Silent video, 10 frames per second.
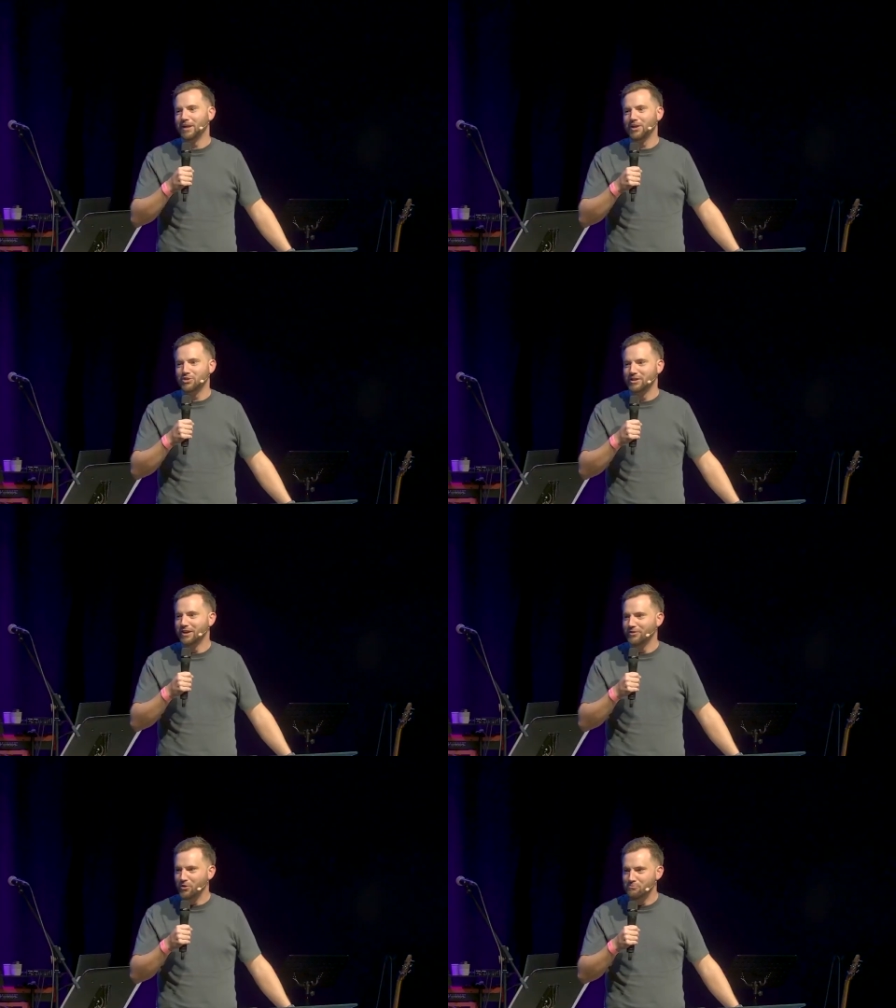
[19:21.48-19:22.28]
actually, I
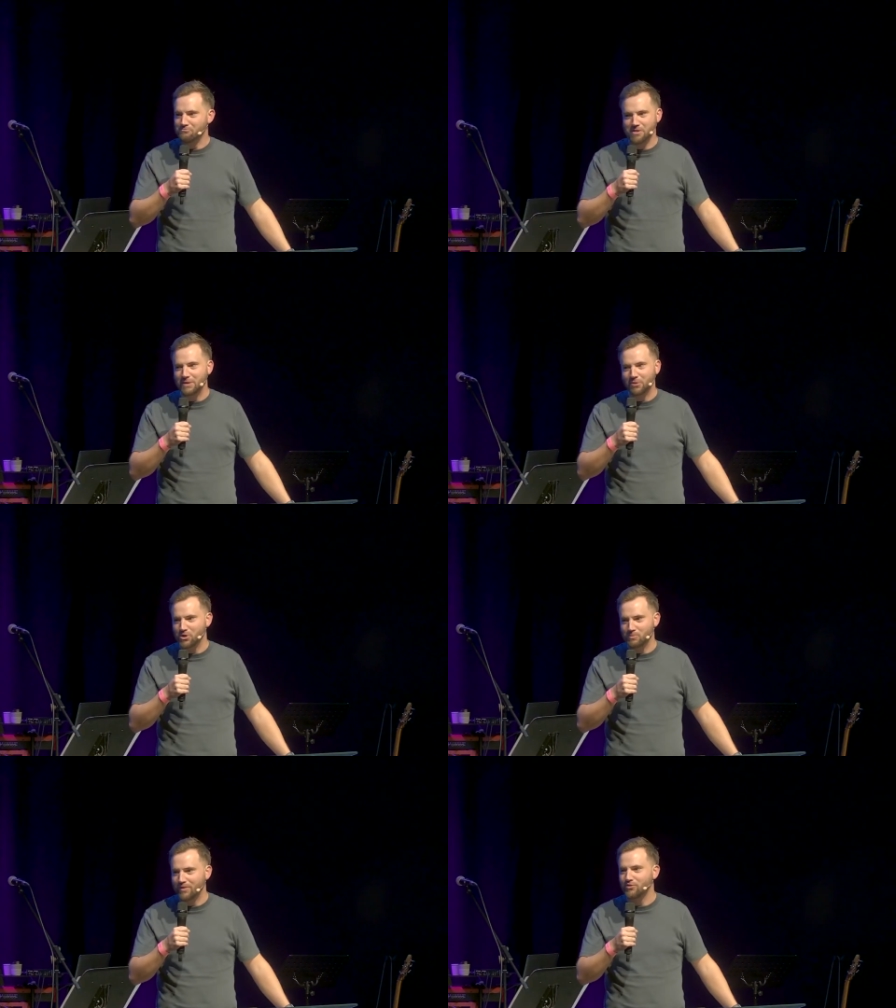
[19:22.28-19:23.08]
don't really want to
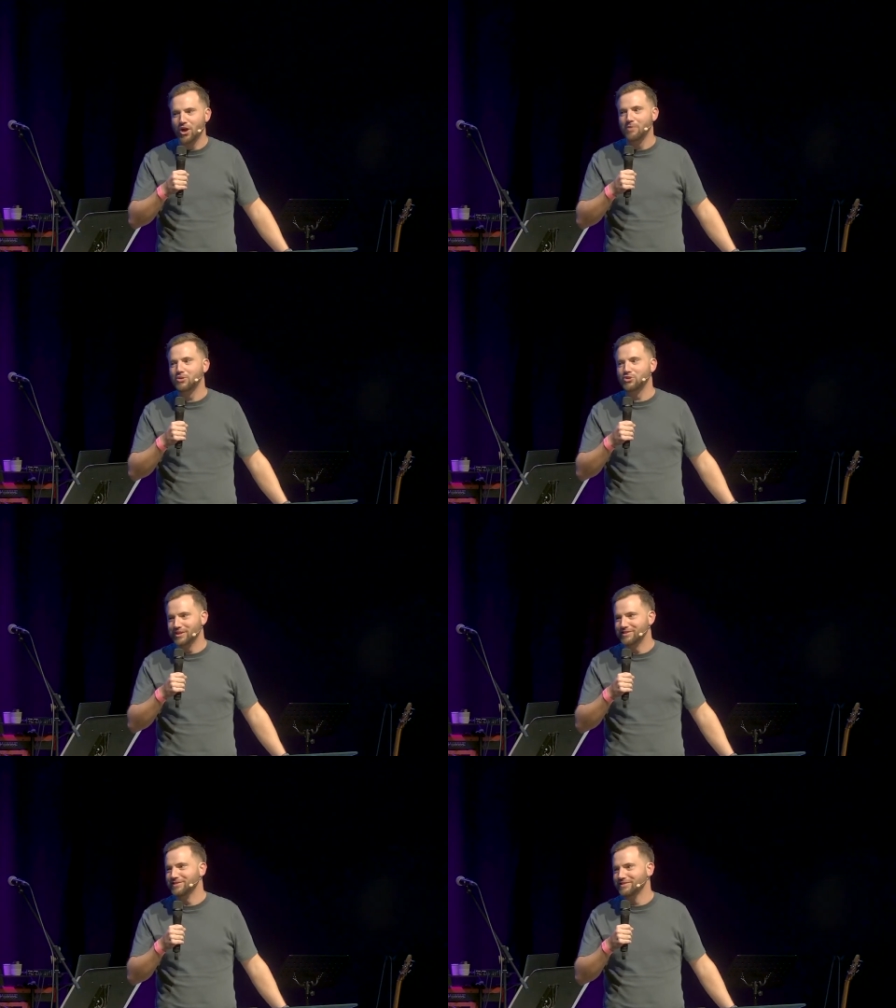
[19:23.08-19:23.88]
spend time with
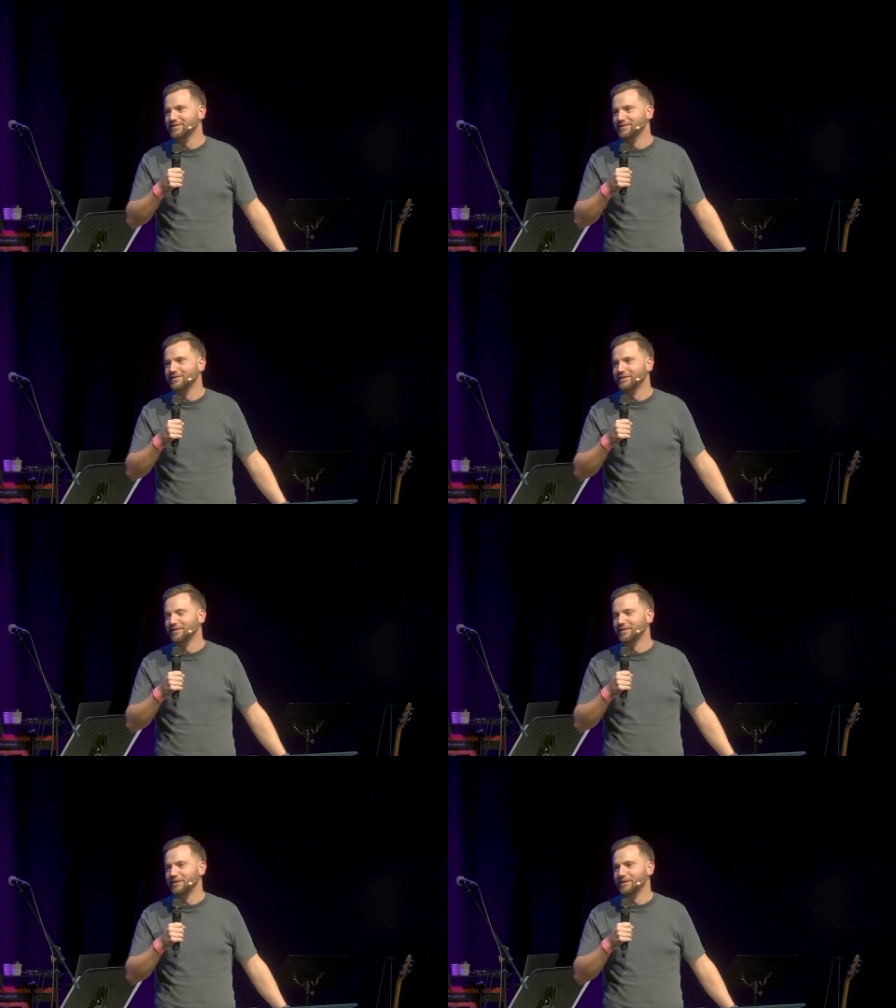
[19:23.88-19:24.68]
Jesus?
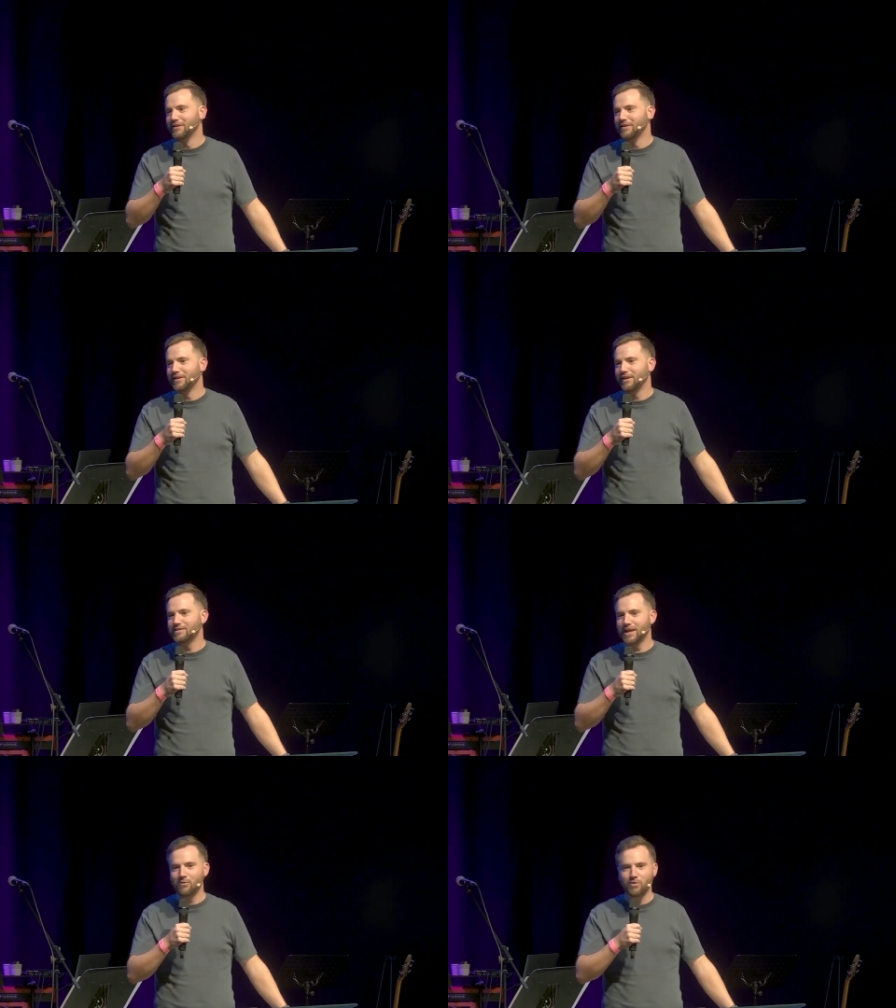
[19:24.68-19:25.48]
Is
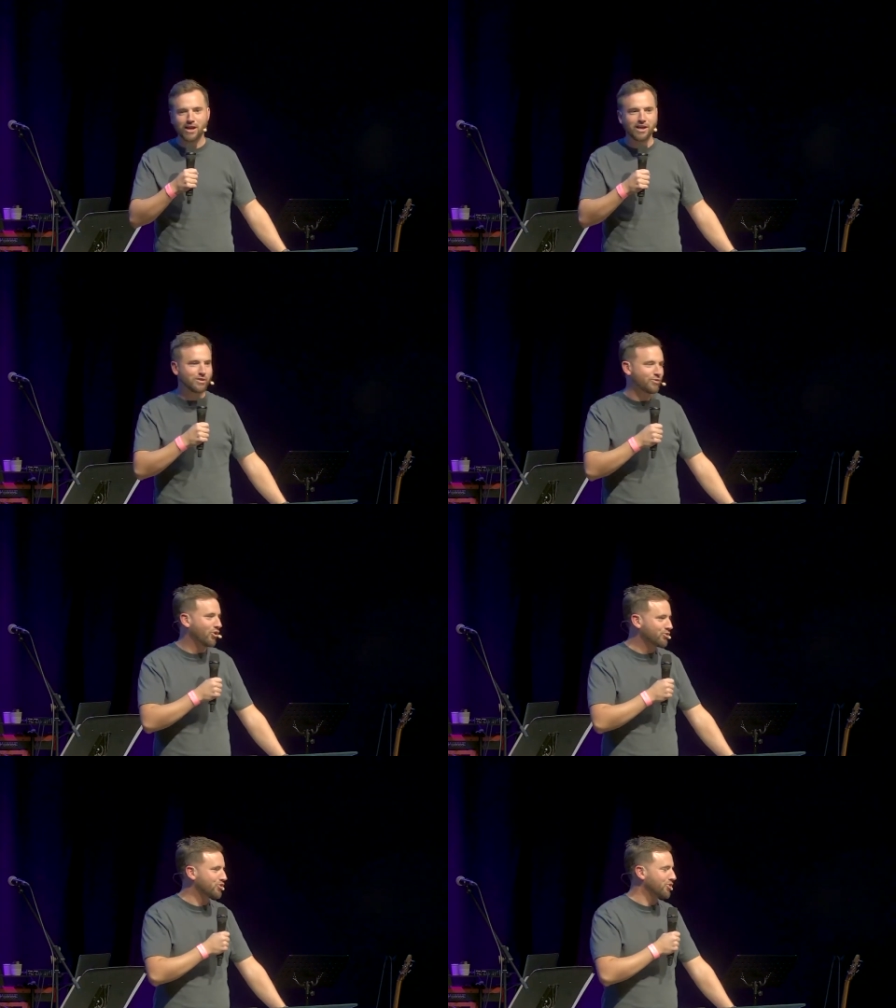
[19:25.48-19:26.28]
that where you've
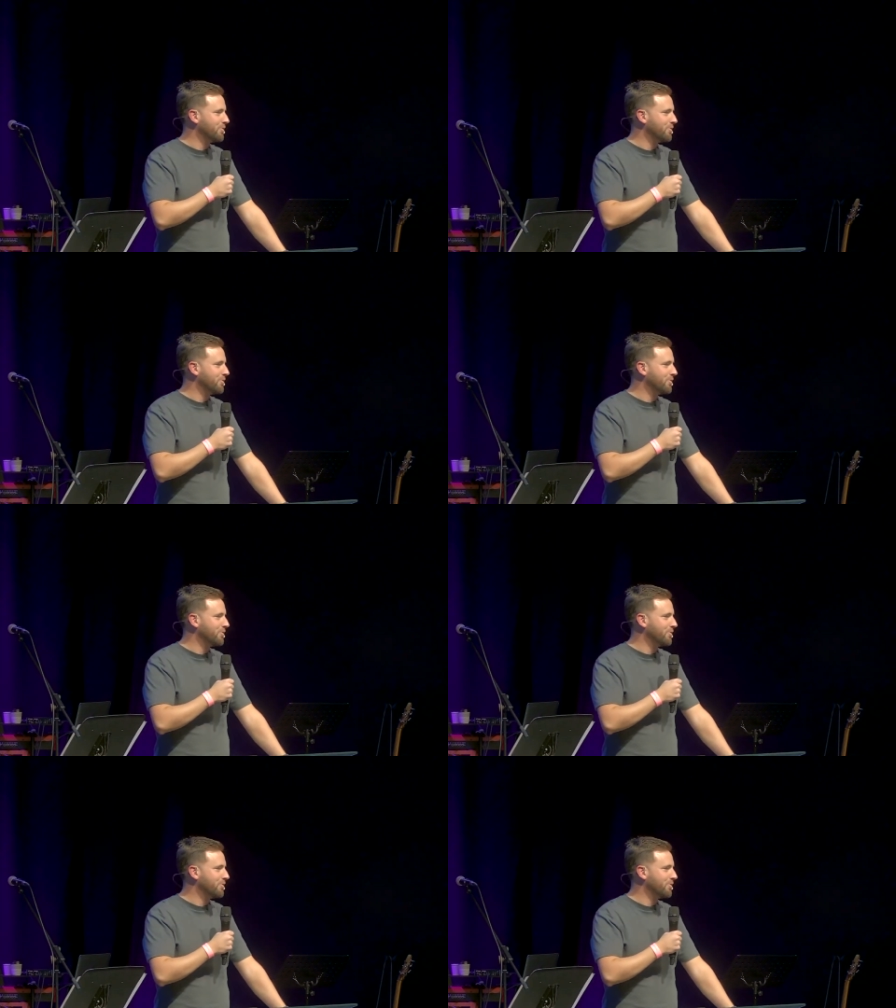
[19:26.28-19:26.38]
got to?